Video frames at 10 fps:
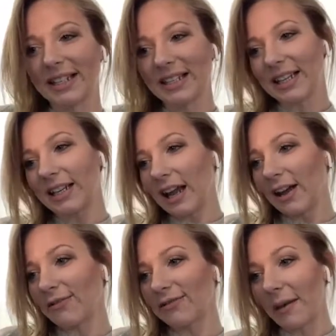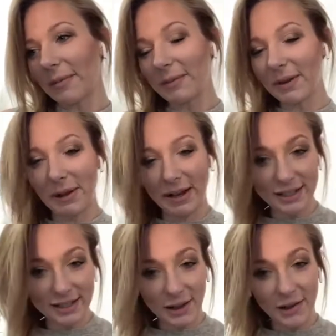San Diego from the
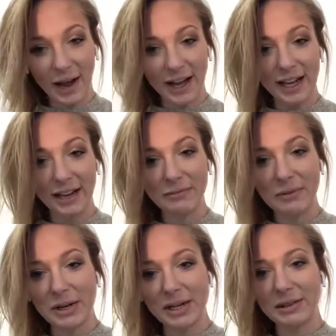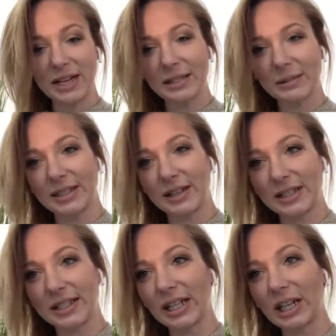Midwest. So I am born and raised
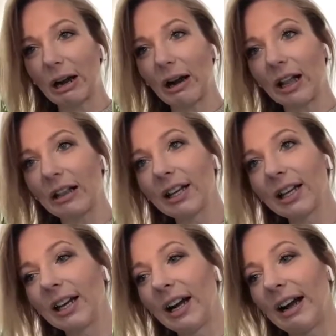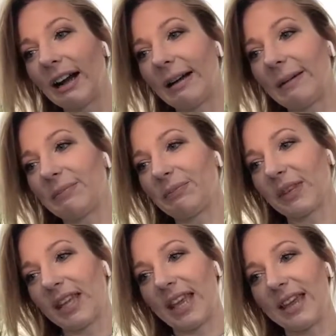Wisconsin girl.
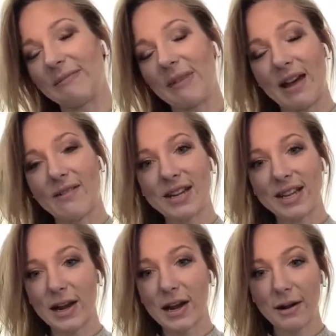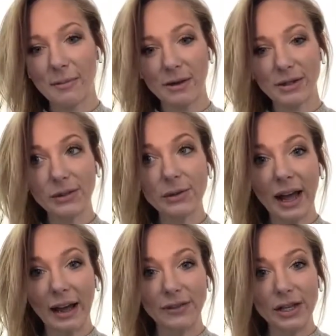Came out here about
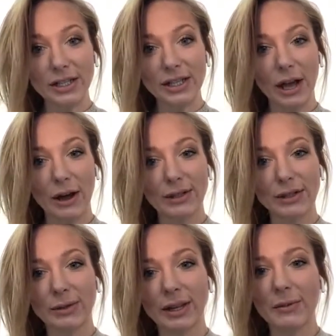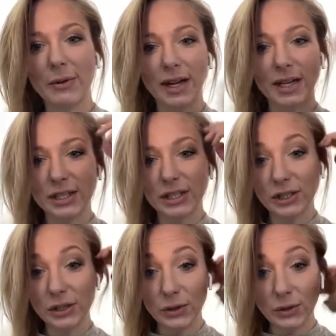2.5 years ago, just really wanting
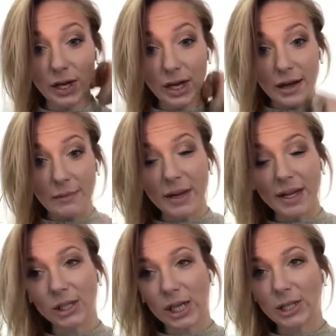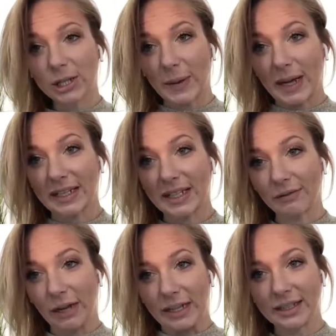to make a change and make a
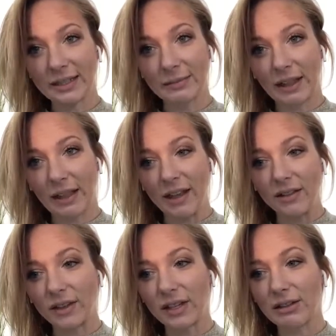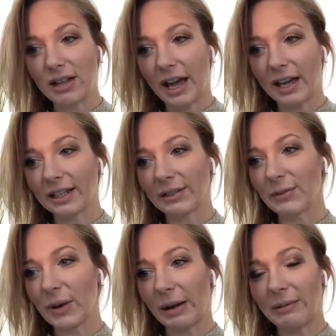difference in my life. I knew that
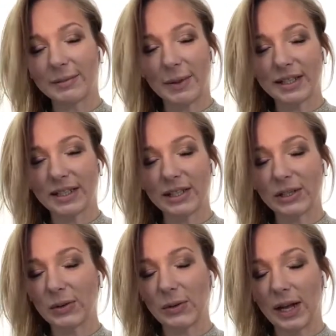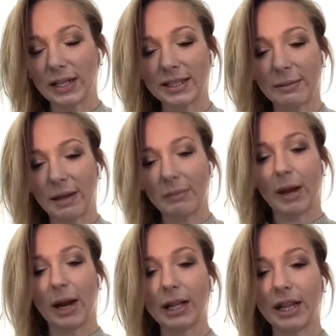what I was meant to do was something
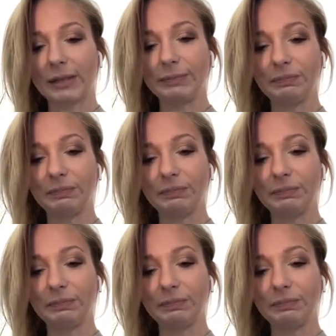bigger than